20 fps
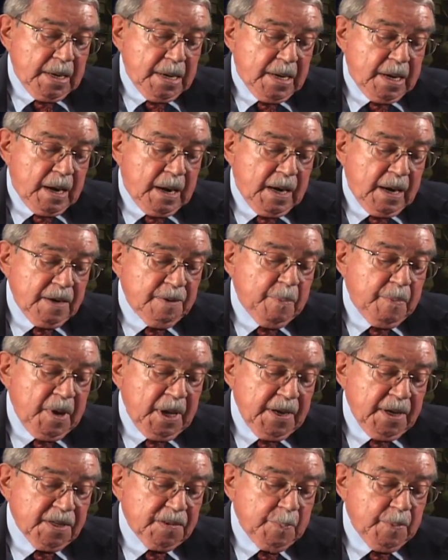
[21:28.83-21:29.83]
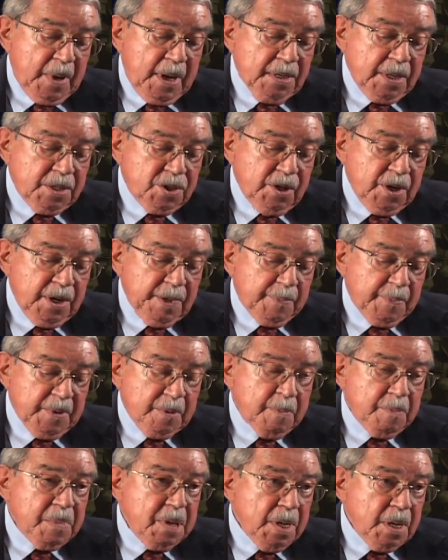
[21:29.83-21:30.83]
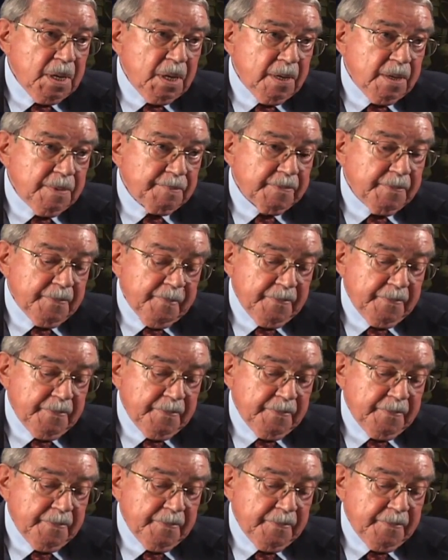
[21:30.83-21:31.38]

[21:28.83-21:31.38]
God bless my ship and me.